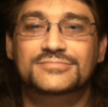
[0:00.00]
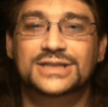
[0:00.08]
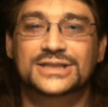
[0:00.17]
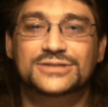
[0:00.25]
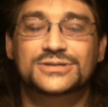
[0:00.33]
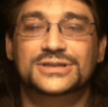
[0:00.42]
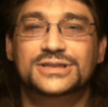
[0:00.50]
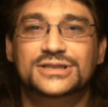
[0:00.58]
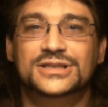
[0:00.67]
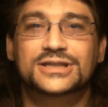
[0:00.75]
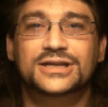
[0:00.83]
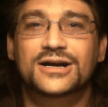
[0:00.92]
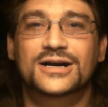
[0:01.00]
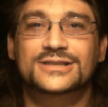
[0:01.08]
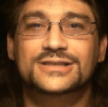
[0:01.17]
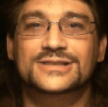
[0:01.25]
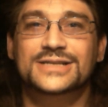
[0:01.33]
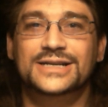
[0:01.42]
this was as good a cause
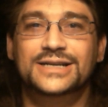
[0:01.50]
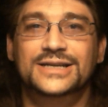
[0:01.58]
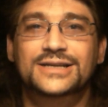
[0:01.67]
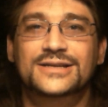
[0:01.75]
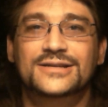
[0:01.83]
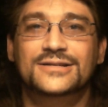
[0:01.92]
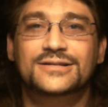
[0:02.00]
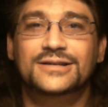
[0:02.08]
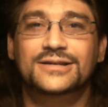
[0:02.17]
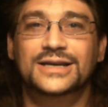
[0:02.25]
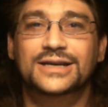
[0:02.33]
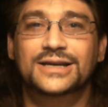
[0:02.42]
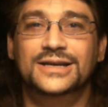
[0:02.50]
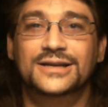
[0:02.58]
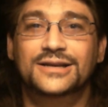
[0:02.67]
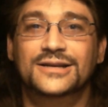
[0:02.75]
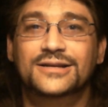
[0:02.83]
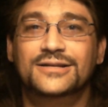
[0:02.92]
as any
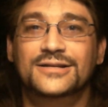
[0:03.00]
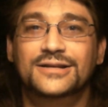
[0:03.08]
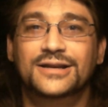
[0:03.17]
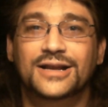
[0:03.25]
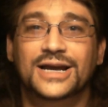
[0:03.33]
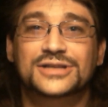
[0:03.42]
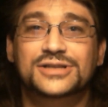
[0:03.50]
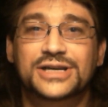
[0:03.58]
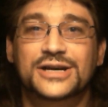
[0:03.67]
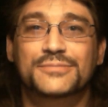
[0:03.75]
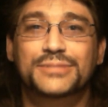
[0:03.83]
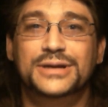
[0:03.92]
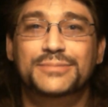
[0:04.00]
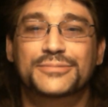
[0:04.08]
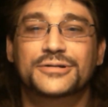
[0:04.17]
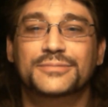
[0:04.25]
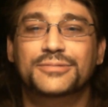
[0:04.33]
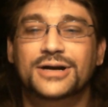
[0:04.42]
and it'll actually help people
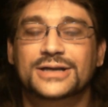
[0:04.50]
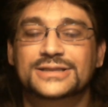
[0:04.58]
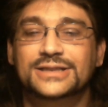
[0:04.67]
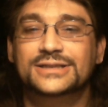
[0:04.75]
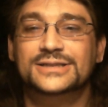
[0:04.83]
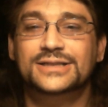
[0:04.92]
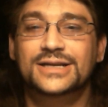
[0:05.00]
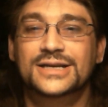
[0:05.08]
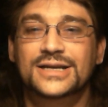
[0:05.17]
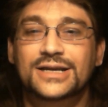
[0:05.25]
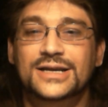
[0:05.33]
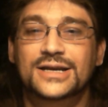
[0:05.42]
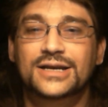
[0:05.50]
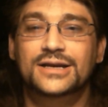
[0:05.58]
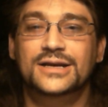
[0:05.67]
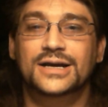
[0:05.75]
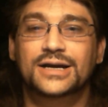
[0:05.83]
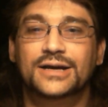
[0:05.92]
in the process.
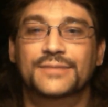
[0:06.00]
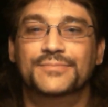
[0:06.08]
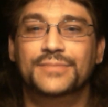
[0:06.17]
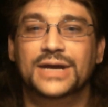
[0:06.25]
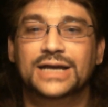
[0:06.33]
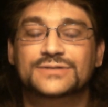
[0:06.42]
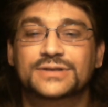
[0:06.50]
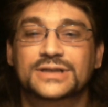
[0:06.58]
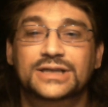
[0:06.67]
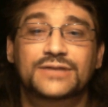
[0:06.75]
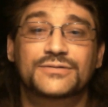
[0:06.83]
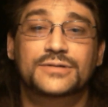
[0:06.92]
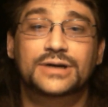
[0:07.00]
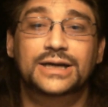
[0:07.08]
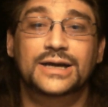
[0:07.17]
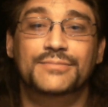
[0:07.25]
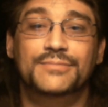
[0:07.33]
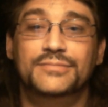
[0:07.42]
Um, as for the giveaway,
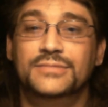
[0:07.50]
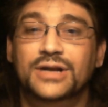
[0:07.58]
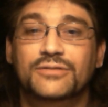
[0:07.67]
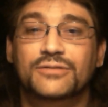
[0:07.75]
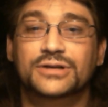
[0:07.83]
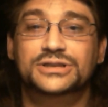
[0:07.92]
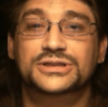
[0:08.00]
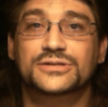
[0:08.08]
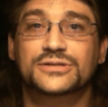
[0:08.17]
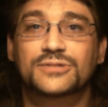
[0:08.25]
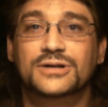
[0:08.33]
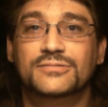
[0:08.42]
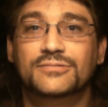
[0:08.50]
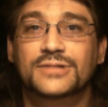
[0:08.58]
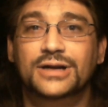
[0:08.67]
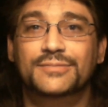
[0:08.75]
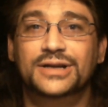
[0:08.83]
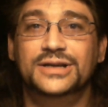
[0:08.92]
I'm not really sure what, what
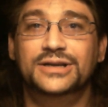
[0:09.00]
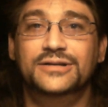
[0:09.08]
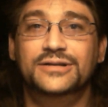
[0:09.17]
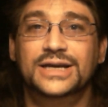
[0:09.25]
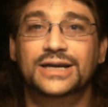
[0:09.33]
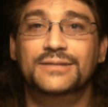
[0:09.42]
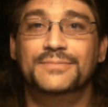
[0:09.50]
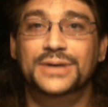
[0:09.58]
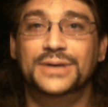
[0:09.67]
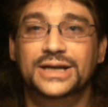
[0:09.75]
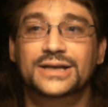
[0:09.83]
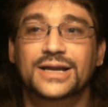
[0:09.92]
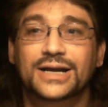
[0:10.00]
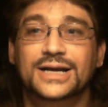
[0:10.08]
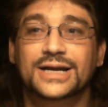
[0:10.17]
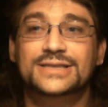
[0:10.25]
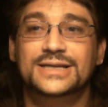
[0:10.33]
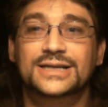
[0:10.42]
I'm going to do yet, but like I
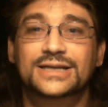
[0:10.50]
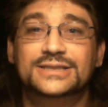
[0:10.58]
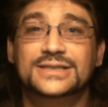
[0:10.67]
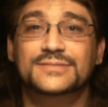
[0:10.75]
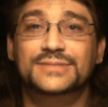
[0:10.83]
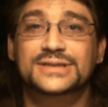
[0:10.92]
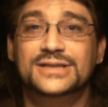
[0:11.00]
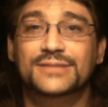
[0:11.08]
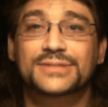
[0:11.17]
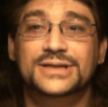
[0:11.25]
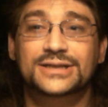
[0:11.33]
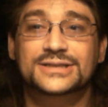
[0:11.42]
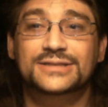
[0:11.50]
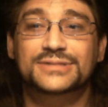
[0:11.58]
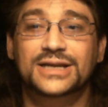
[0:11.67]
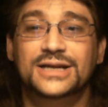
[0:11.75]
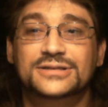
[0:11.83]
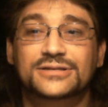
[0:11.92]
said, it is going to be something
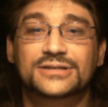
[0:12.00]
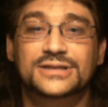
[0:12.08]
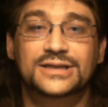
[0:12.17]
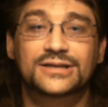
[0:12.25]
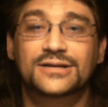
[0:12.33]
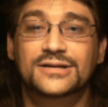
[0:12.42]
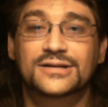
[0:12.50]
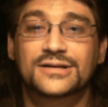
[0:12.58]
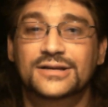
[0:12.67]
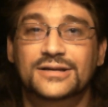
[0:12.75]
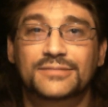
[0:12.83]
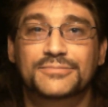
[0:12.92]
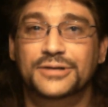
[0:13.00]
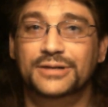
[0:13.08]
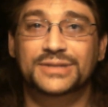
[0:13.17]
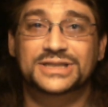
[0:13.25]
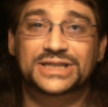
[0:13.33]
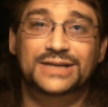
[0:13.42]
substantial that pretty
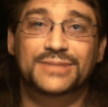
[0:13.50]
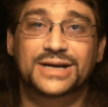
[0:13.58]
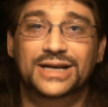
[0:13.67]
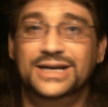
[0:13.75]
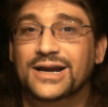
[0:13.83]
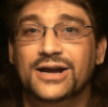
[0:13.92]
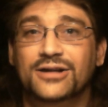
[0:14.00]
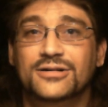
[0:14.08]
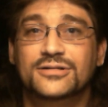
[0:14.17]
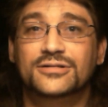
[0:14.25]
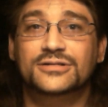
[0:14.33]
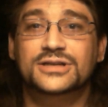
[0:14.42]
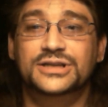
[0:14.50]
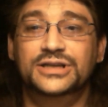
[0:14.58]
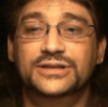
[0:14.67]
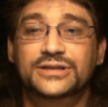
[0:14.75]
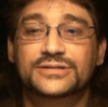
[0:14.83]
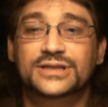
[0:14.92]
much anybody, guy or girl, can
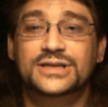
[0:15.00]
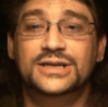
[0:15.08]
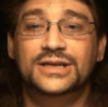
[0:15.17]
use.